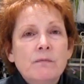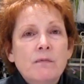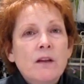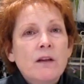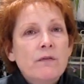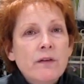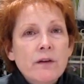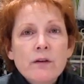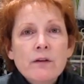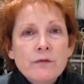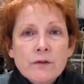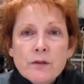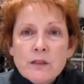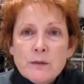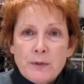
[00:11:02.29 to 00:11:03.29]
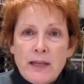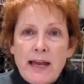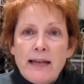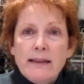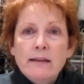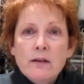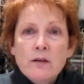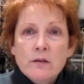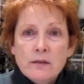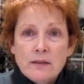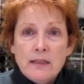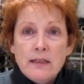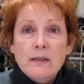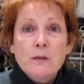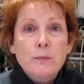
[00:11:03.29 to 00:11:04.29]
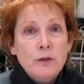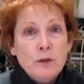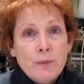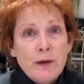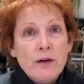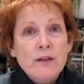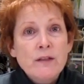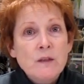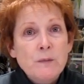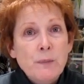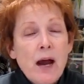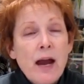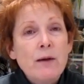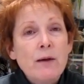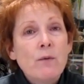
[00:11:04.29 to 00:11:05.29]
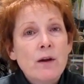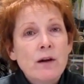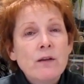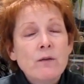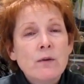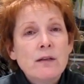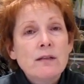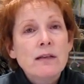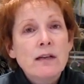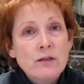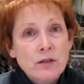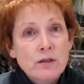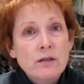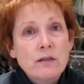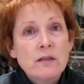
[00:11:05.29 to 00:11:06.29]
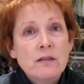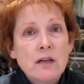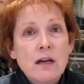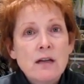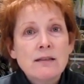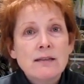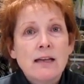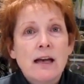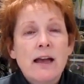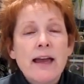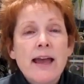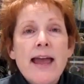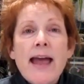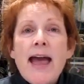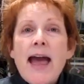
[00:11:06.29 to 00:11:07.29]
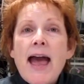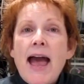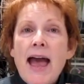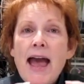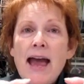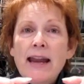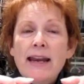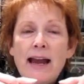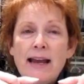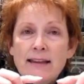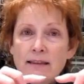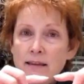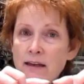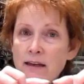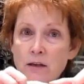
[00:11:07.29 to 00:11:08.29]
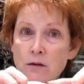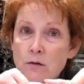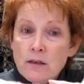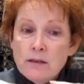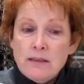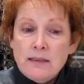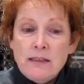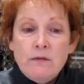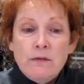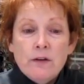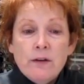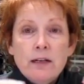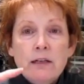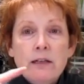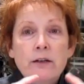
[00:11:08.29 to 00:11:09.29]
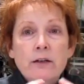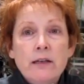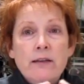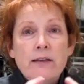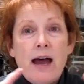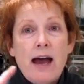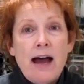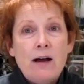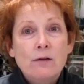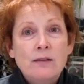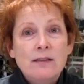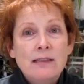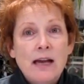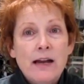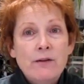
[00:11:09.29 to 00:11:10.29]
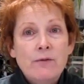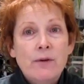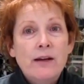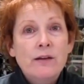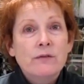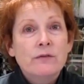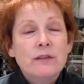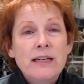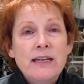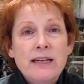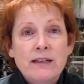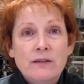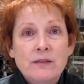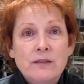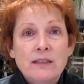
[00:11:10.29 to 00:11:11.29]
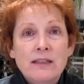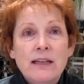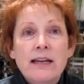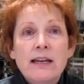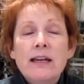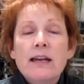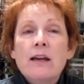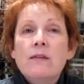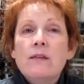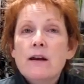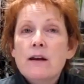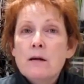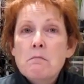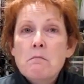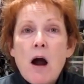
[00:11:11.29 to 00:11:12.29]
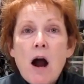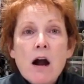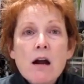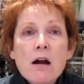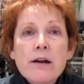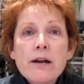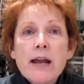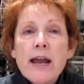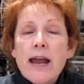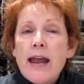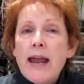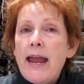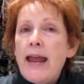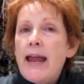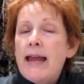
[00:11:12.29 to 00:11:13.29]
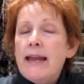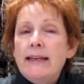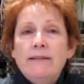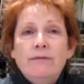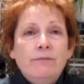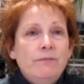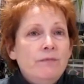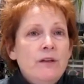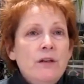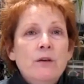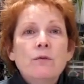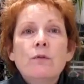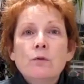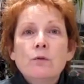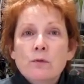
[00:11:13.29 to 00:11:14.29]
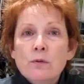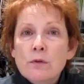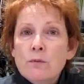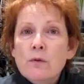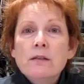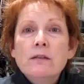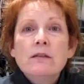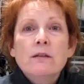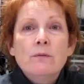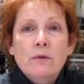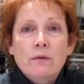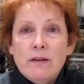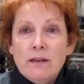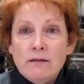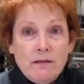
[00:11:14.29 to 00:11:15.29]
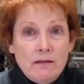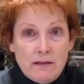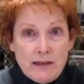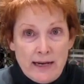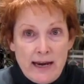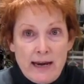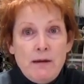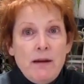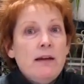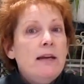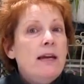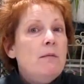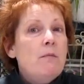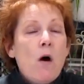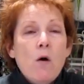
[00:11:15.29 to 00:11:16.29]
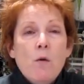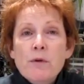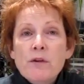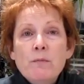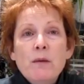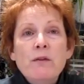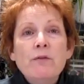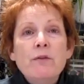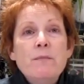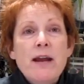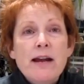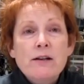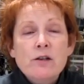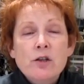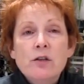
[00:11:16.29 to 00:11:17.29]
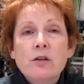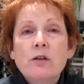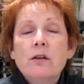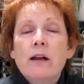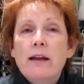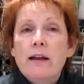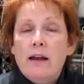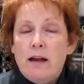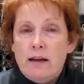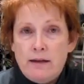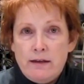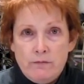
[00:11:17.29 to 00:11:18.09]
the very first plant that you'll see is blueberry sprite, one of the ones I took to Tulsa. And I think you can see very clearly the outside ring of leaves that are marred. And, you know, those were the ones that were, that came, it came home with me from National. I, I,